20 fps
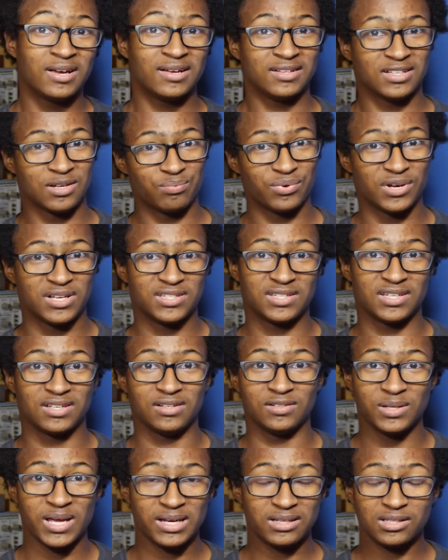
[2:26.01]
the
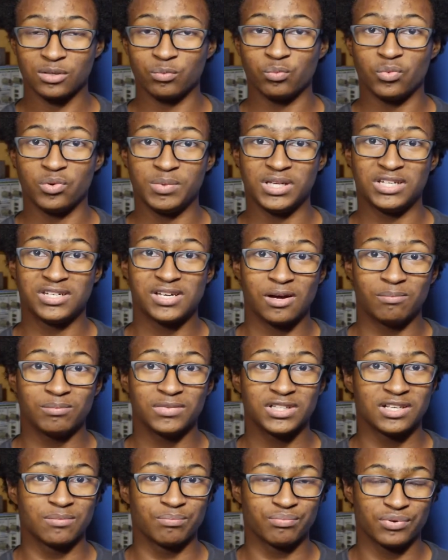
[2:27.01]
president-elect would become
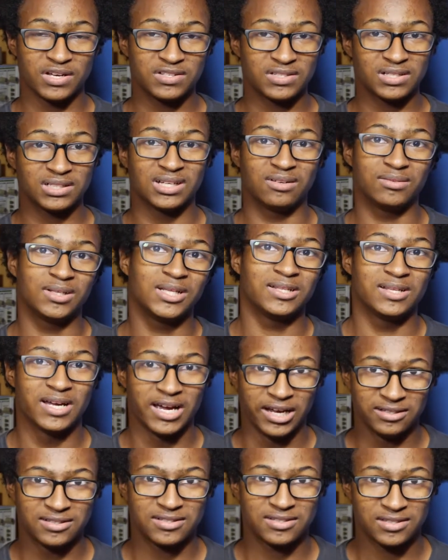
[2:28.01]
the President of the
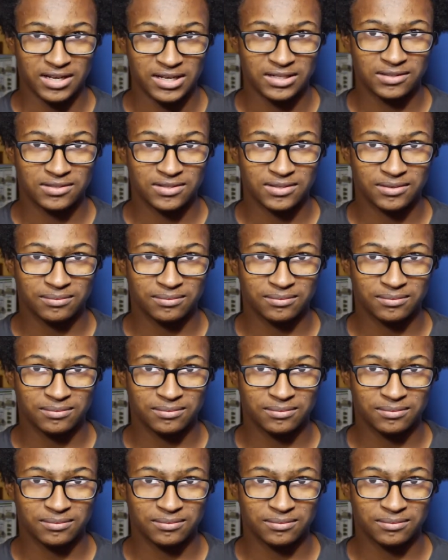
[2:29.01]
United States.